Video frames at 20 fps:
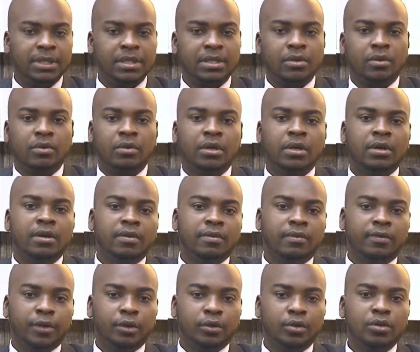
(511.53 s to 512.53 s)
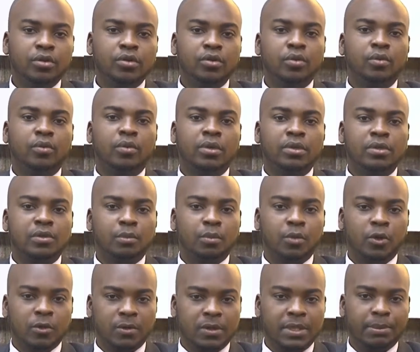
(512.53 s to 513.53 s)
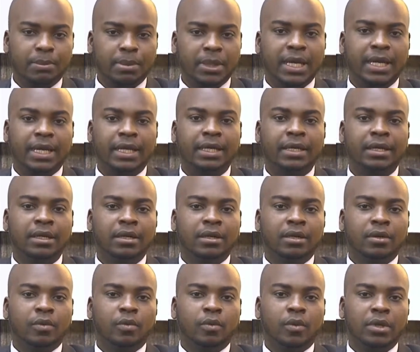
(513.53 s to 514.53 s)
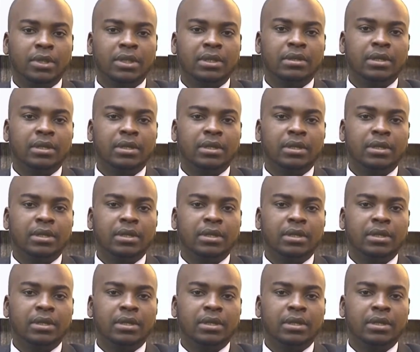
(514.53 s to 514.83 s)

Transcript: So for those who want to multiply, what